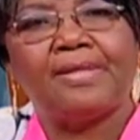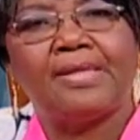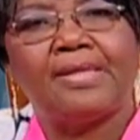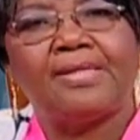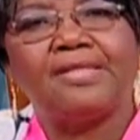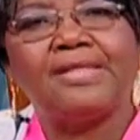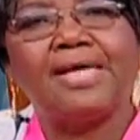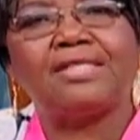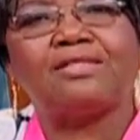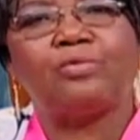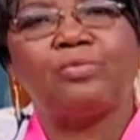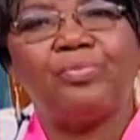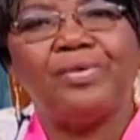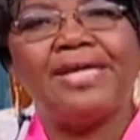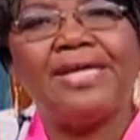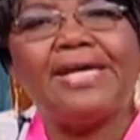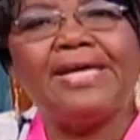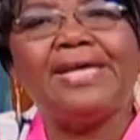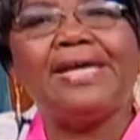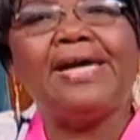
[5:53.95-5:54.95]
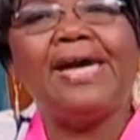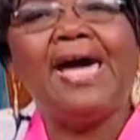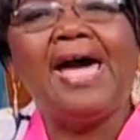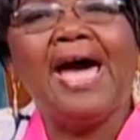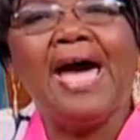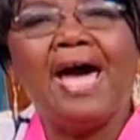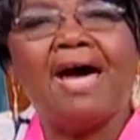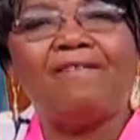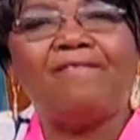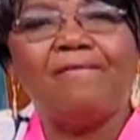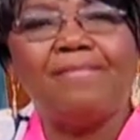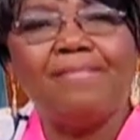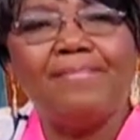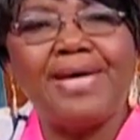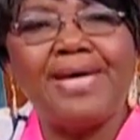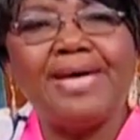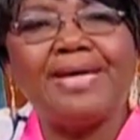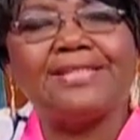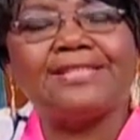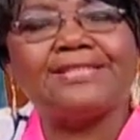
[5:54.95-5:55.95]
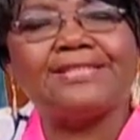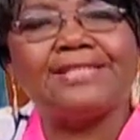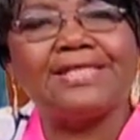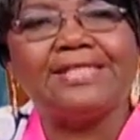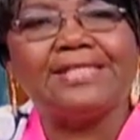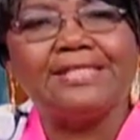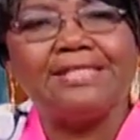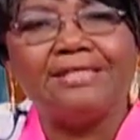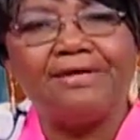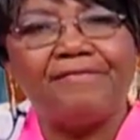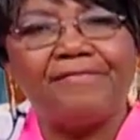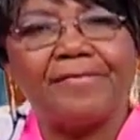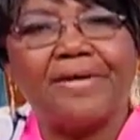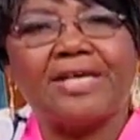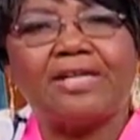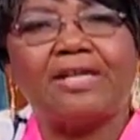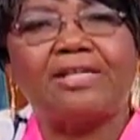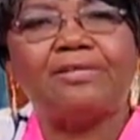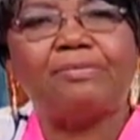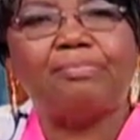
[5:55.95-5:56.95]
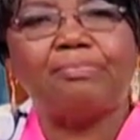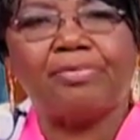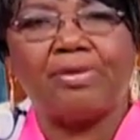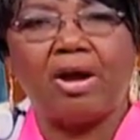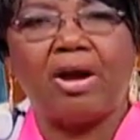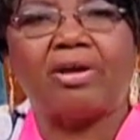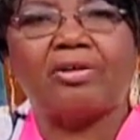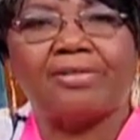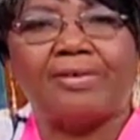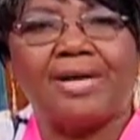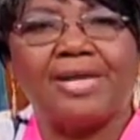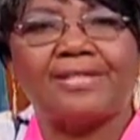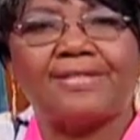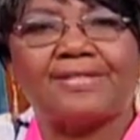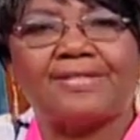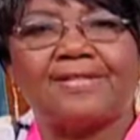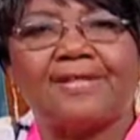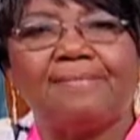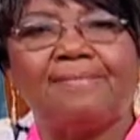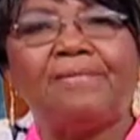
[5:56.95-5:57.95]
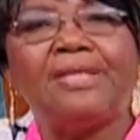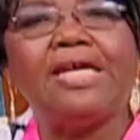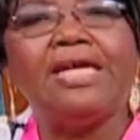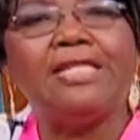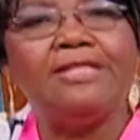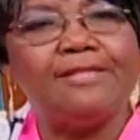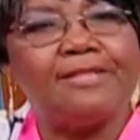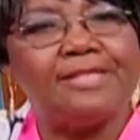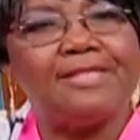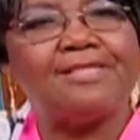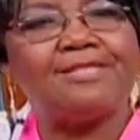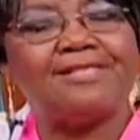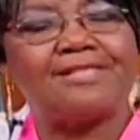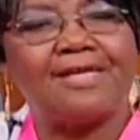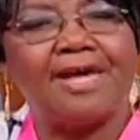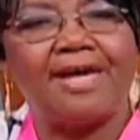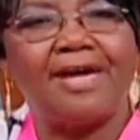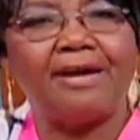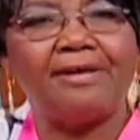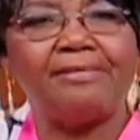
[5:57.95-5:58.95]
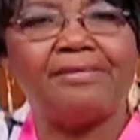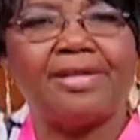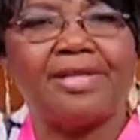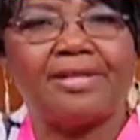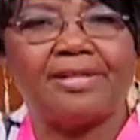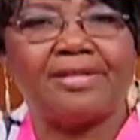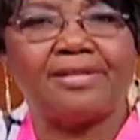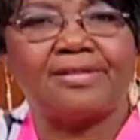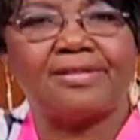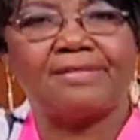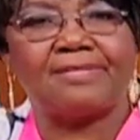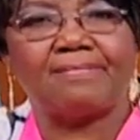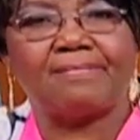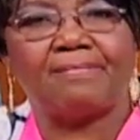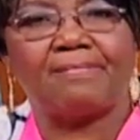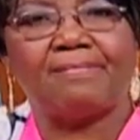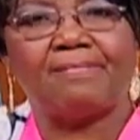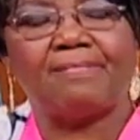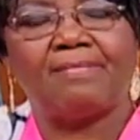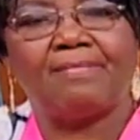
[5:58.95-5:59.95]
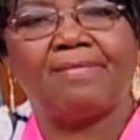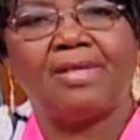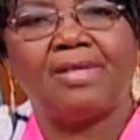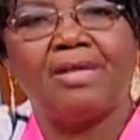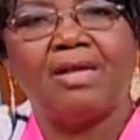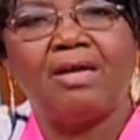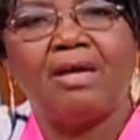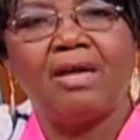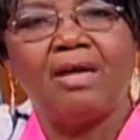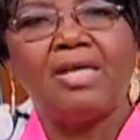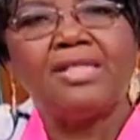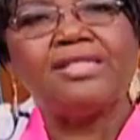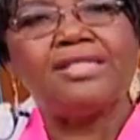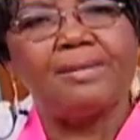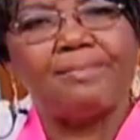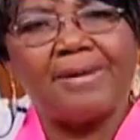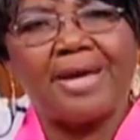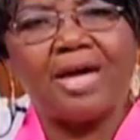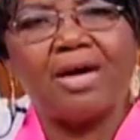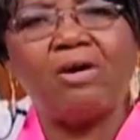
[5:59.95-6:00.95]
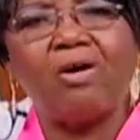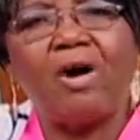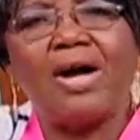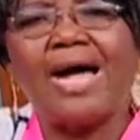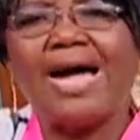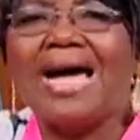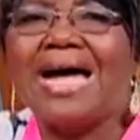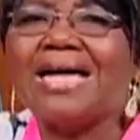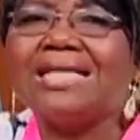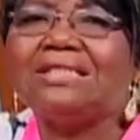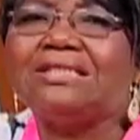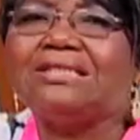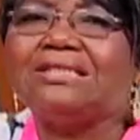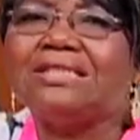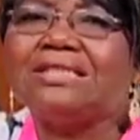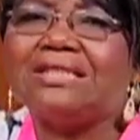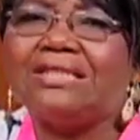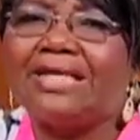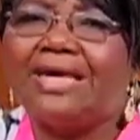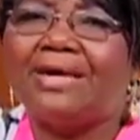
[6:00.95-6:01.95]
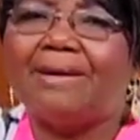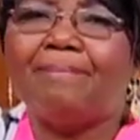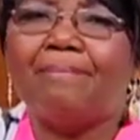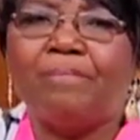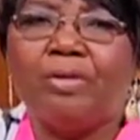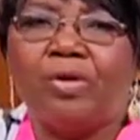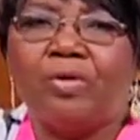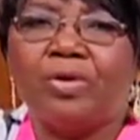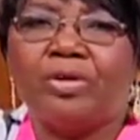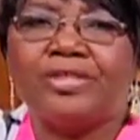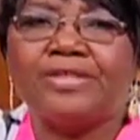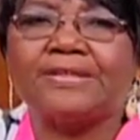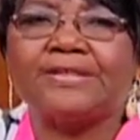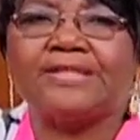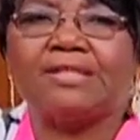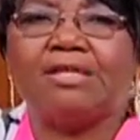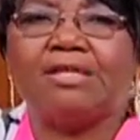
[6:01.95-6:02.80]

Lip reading: that we have made significant progress in these areas. Tobago can today boast